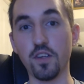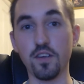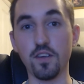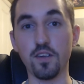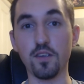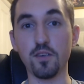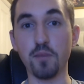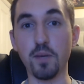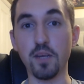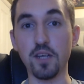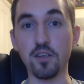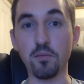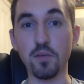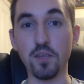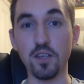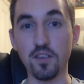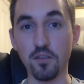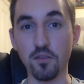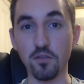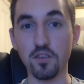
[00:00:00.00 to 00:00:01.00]
that the Spectre
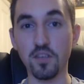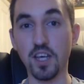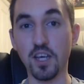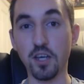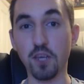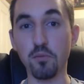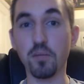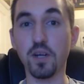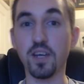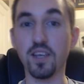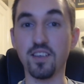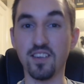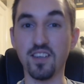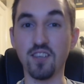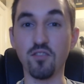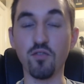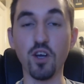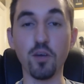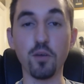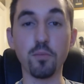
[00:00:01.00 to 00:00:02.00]
meeting was taking place
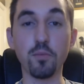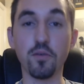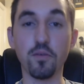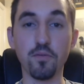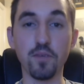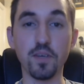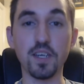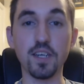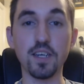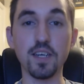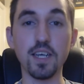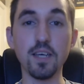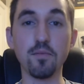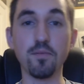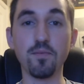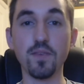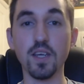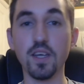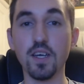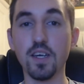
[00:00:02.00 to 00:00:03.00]
in Rome, conveniently.
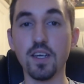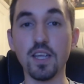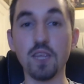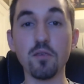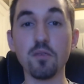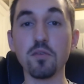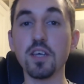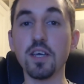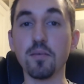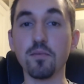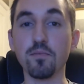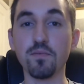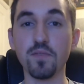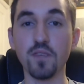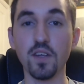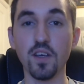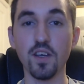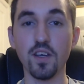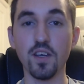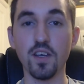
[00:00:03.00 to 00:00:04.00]
That was it.
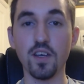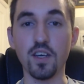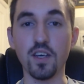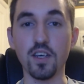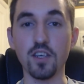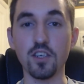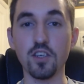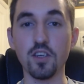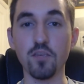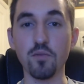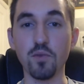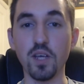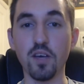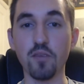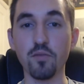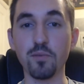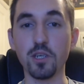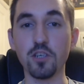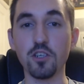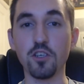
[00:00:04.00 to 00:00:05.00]
She didn't really
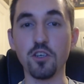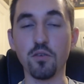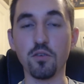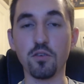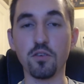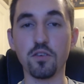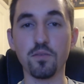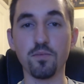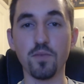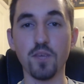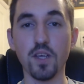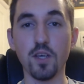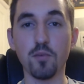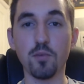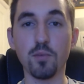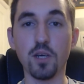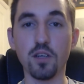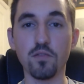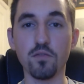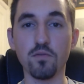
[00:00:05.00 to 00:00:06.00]
have much use.
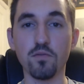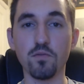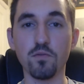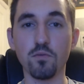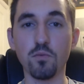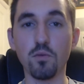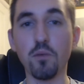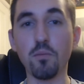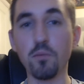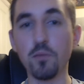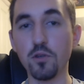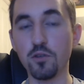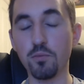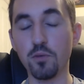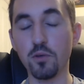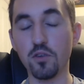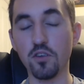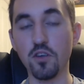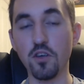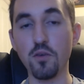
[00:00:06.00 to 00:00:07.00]
But one
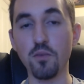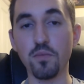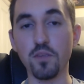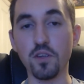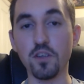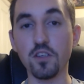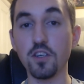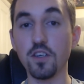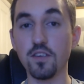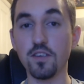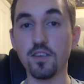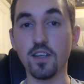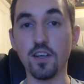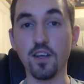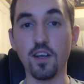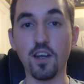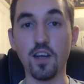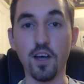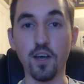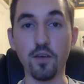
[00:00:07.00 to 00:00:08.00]
would presume that she's
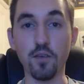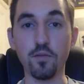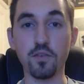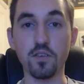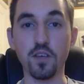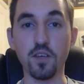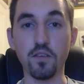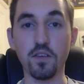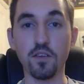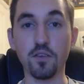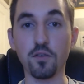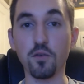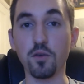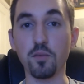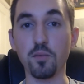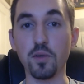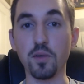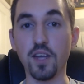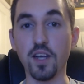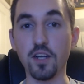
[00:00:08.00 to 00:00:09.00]
still alive, so there's
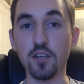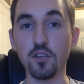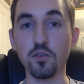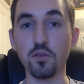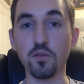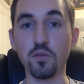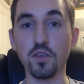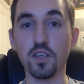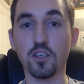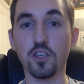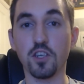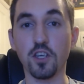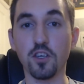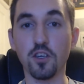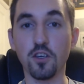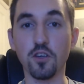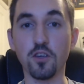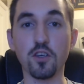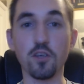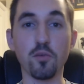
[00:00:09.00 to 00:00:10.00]
always potential that she
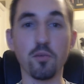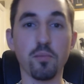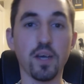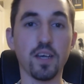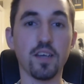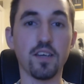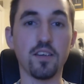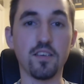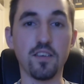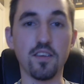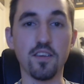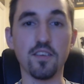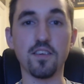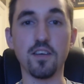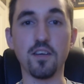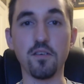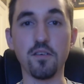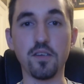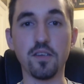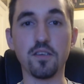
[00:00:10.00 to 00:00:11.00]
could come back into the
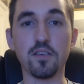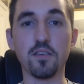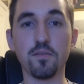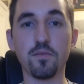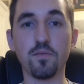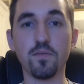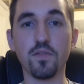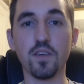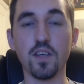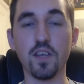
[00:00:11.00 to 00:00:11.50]
series